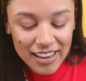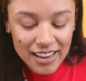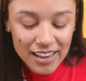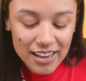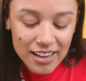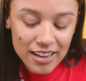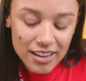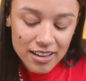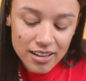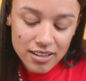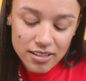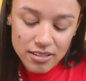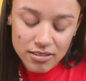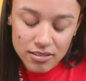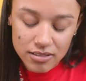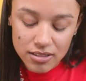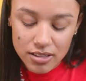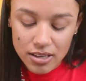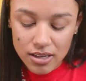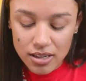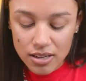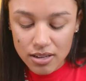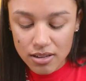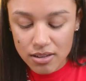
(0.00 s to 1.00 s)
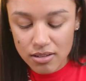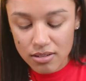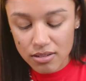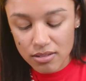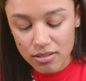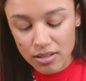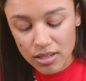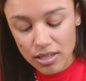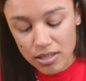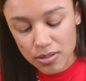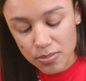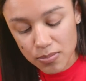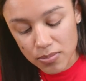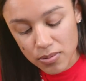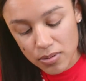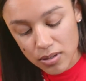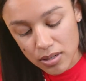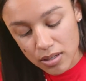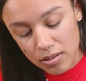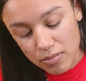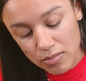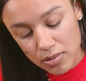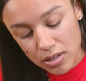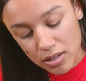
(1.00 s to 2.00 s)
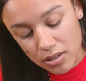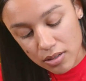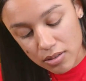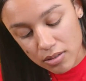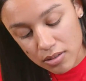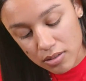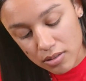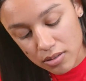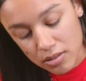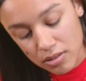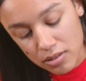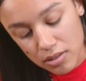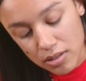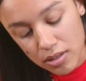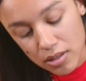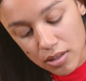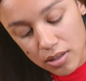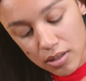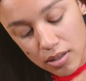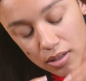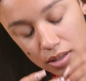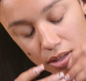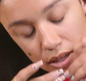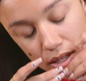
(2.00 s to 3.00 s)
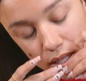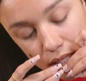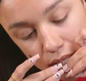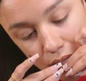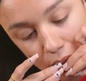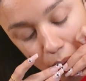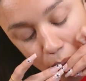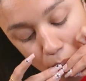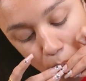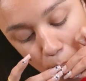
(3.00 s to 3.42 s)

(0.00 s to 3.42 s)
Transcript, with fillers: and yeah that's pretty much it looks